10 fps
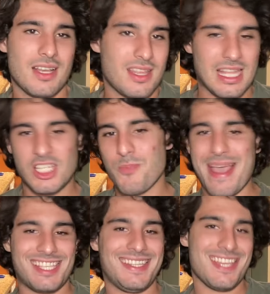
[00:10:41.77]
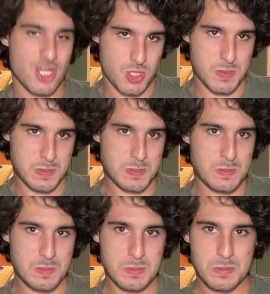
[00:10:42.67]
That's your best deal.
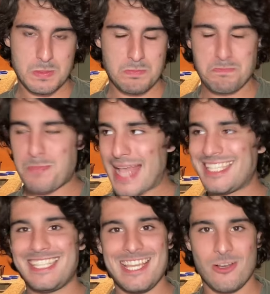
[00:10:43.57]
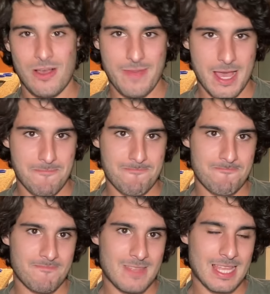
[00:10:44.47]
Best deal, I bet,
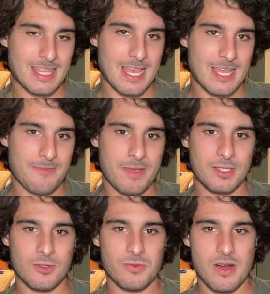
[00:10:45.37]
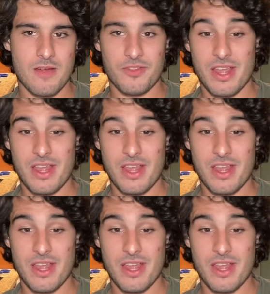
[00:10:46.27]
that the Pistons would offer.